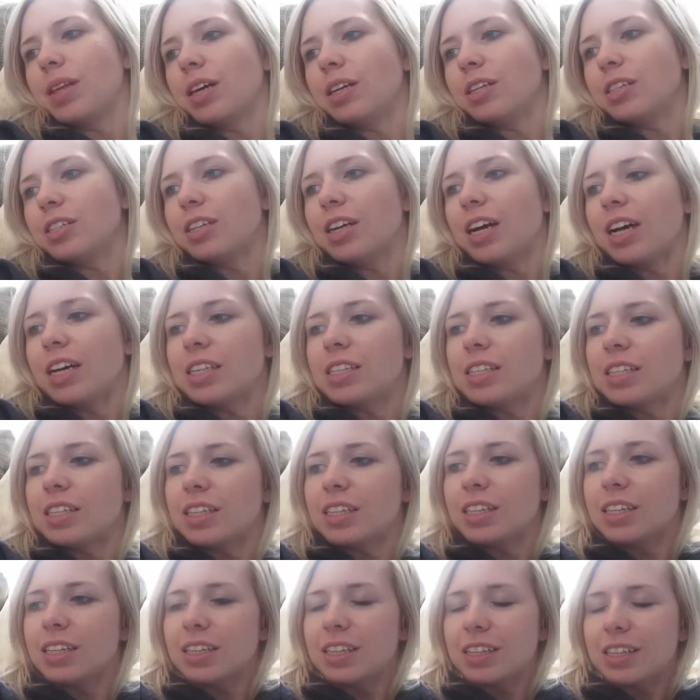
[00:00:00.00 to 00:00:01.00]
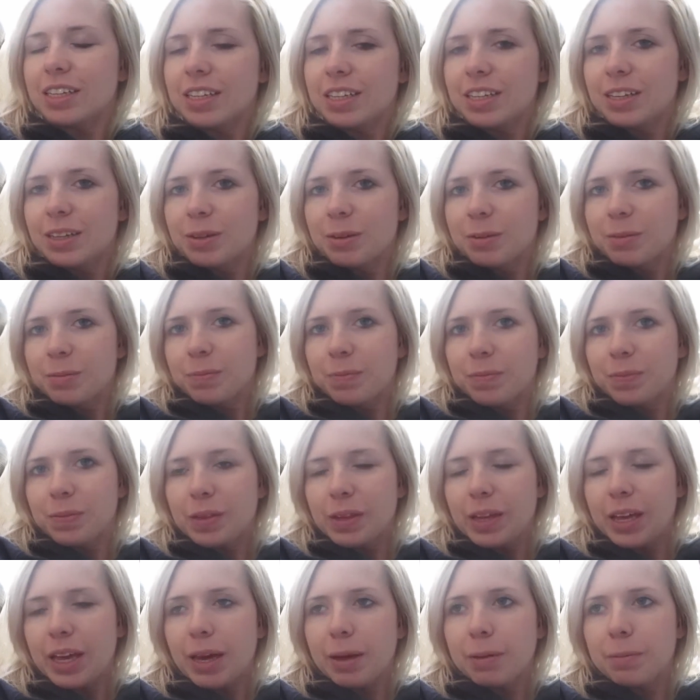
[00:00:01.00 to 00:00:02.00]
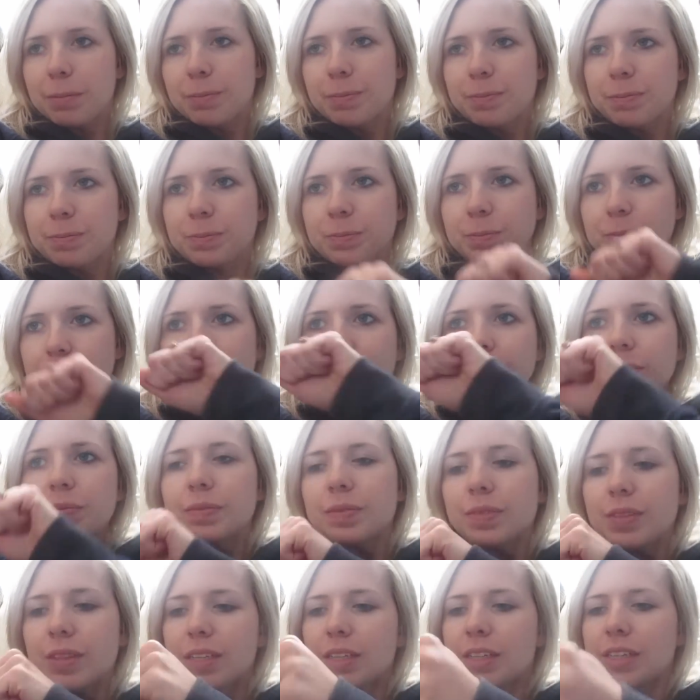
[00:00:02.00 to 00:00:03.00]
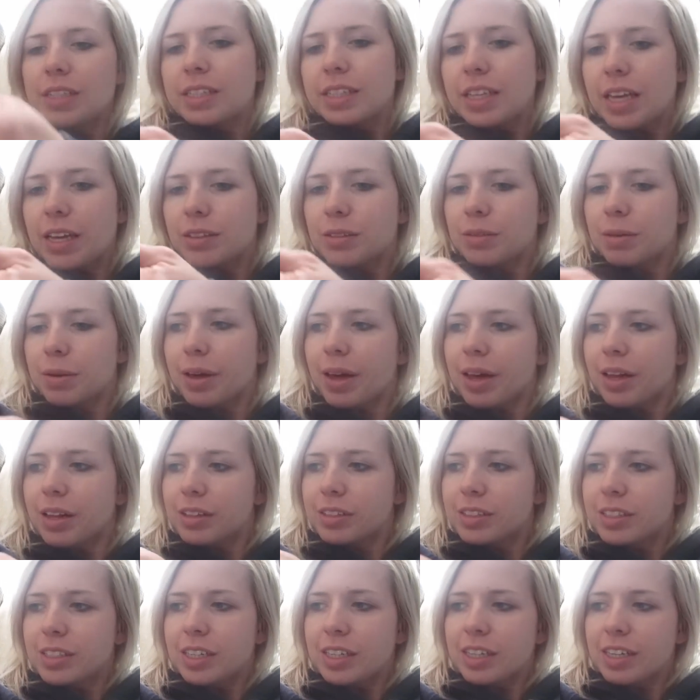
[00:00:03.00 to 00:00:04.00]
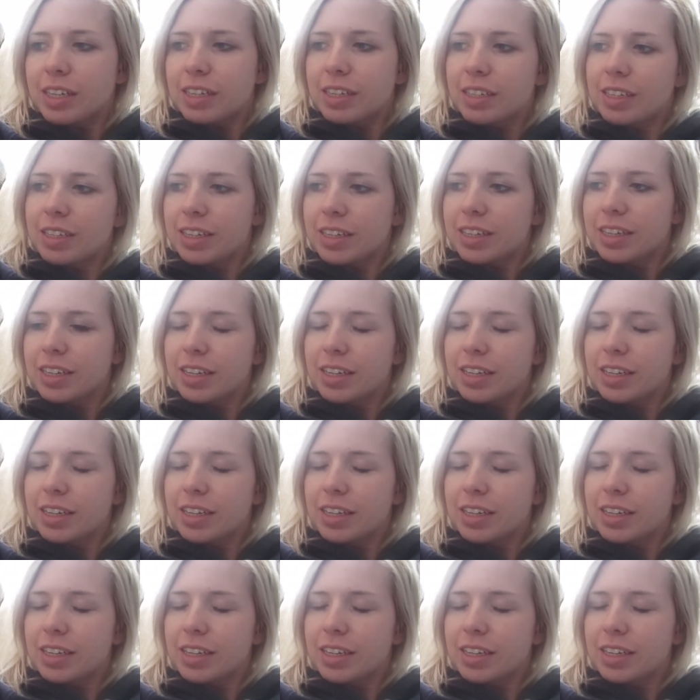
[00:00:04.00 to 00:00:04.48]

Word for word: Close your eyes. Okay. Okay. Let's guess what color's in here.